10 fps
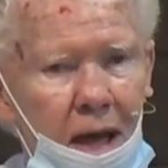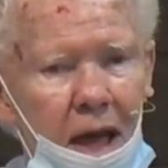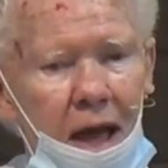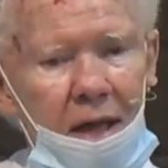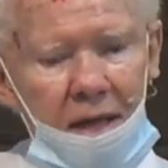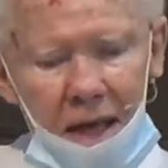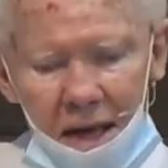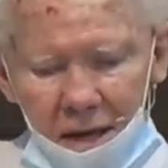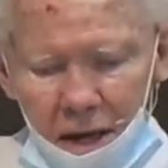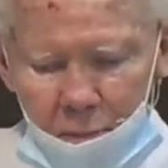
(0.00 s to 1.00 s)
And the
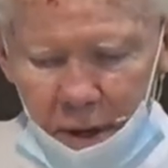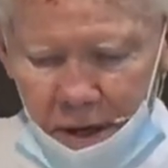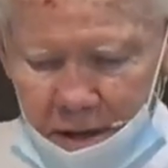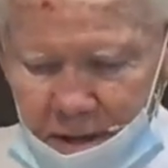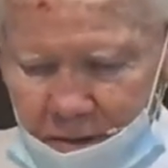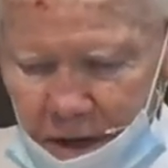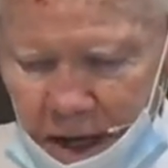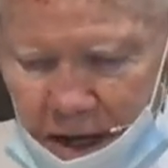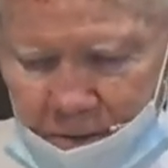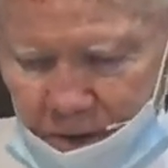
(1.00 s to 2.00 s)
early part of
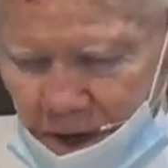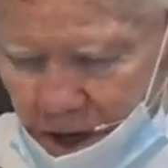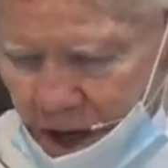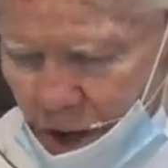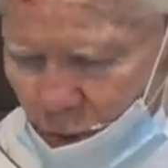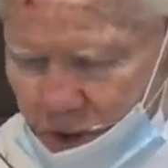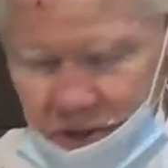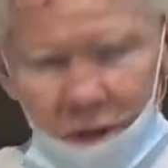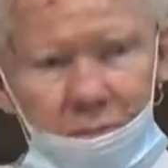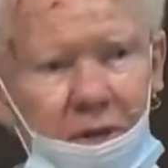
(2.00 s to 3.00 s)
life
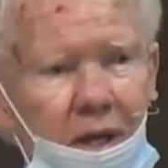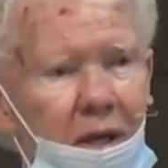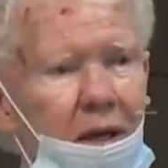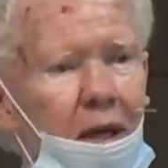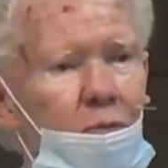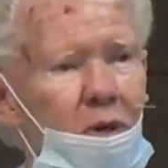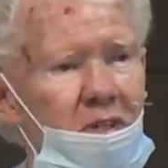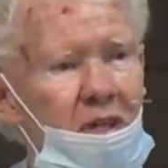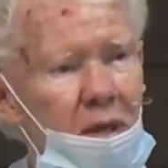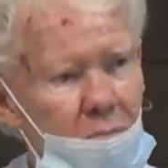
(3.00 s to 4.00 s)
was
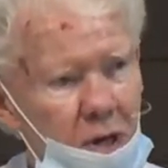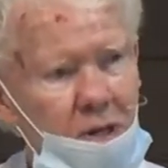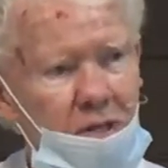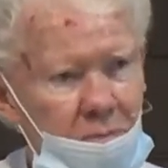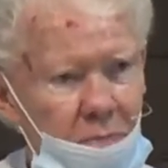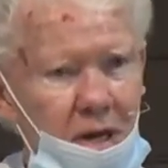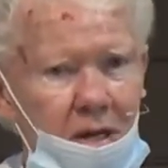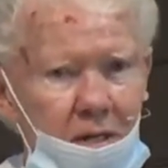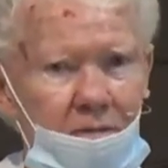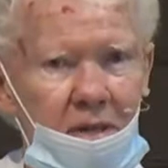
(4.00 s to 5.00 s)
an important
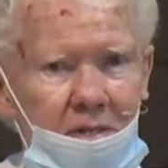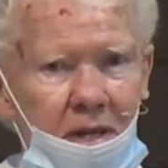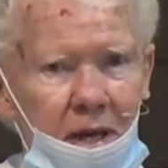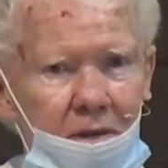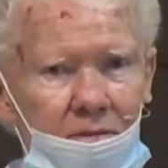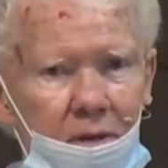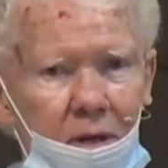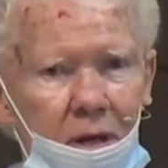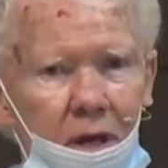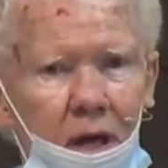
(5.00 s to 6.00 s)
part of his life.
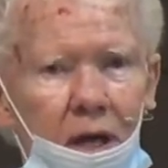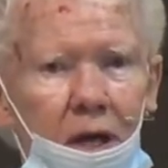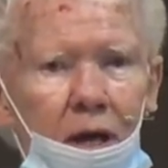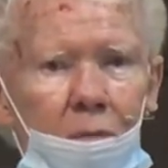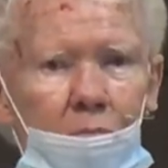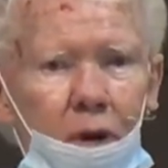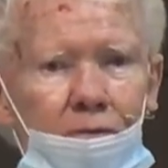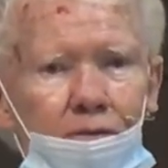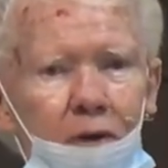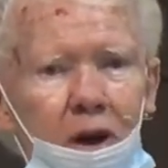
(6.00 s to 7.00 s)
But
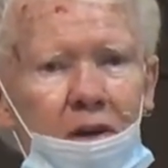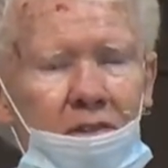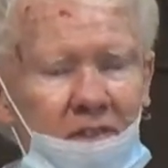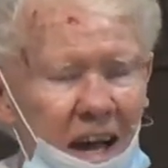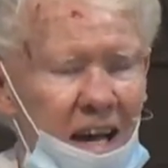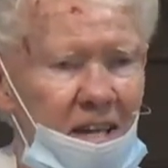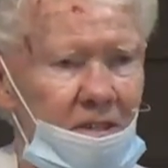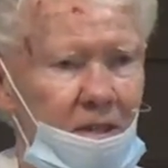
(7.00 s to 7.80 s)
for that,